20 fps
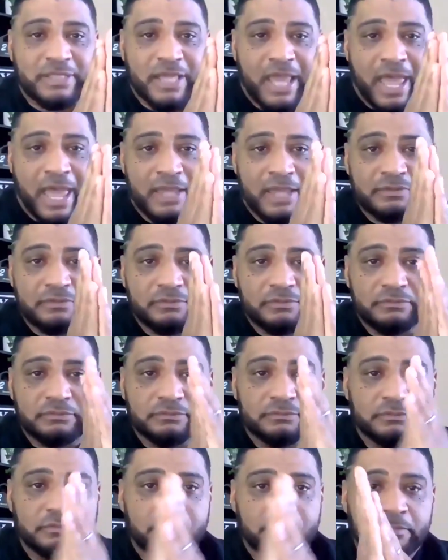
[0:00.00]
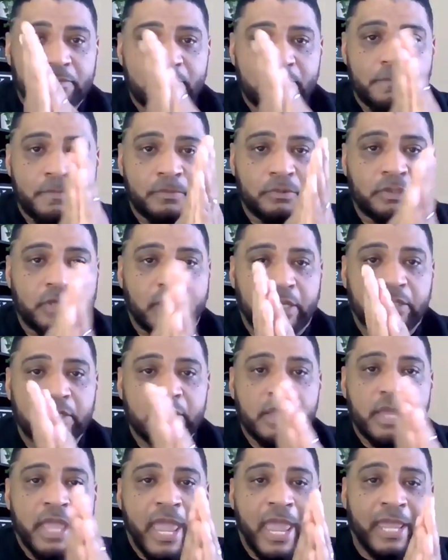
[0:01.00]
that, okay?
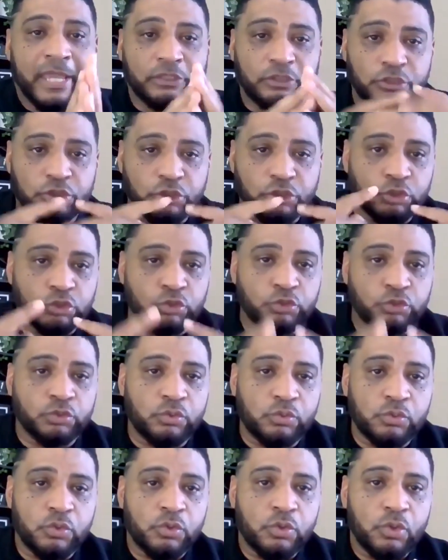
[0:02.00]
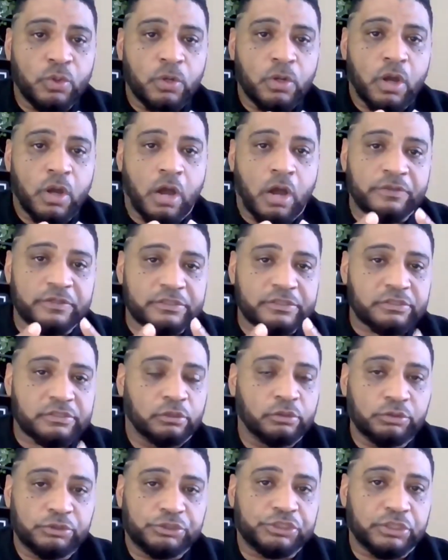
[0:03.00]
And you are the
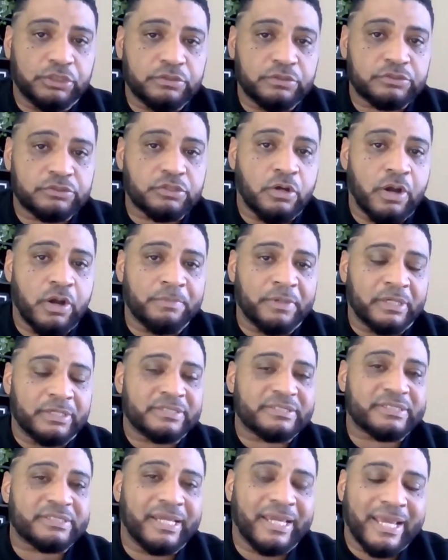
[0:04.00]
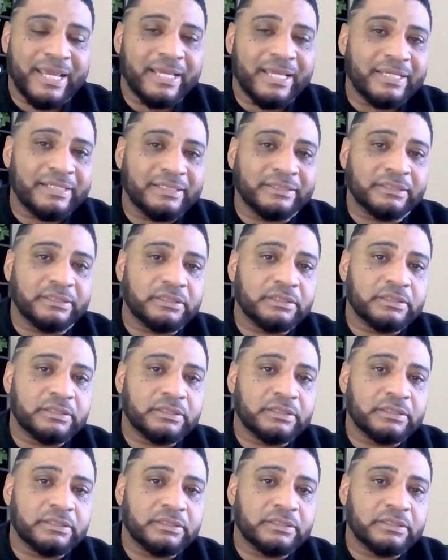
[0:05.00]
solution. So I'm going to say, Eddie,